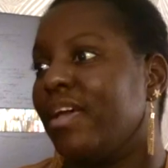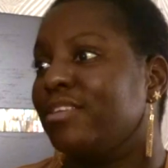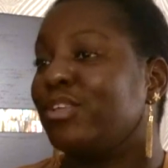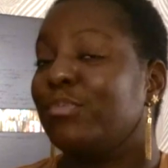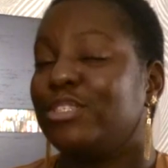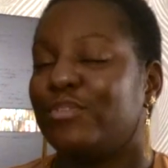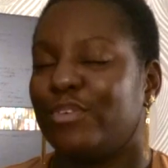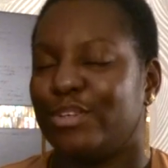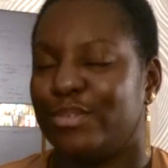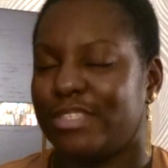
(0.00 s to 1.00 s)
So much of
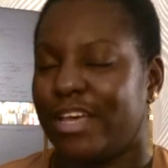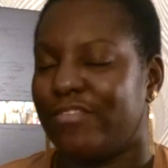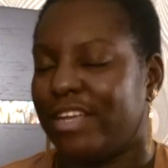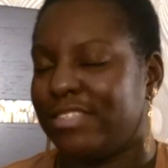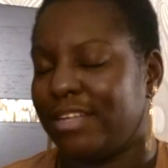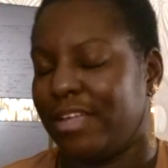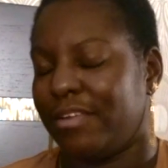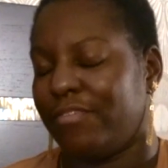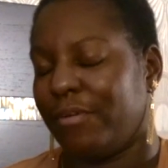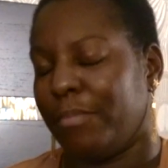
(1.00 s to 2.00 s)
what you said
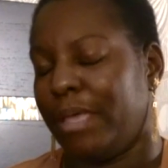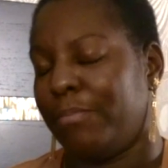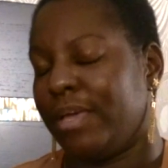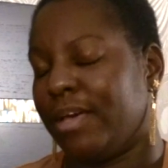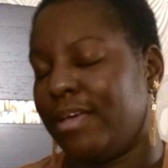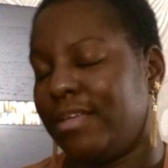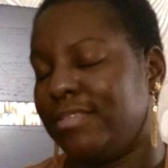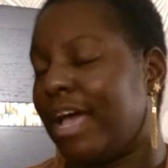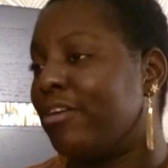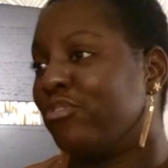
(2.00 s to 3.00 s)
resonated for me
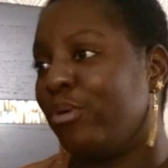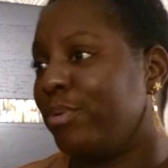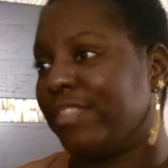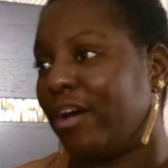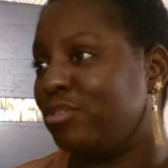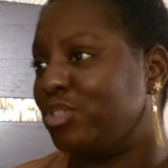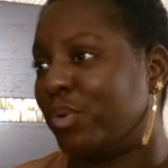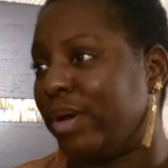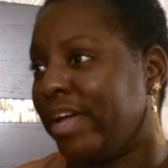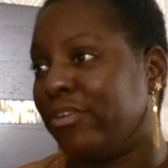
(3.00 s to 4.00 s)
because I grew up without
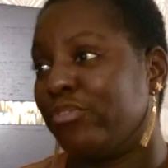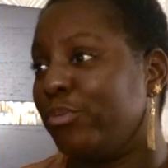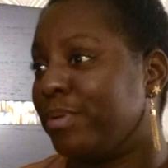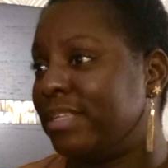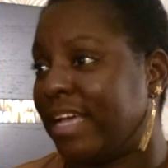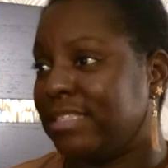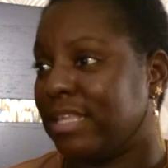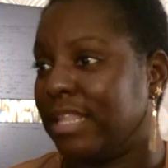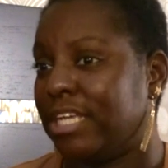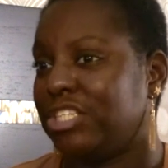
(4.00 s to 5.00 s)
joy. I grew up in
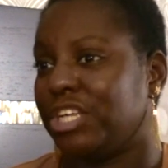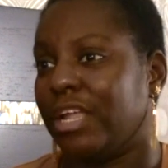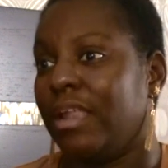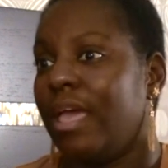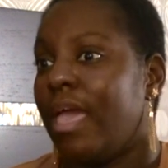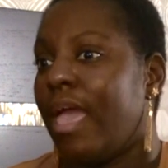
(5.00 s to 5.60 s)
isolation.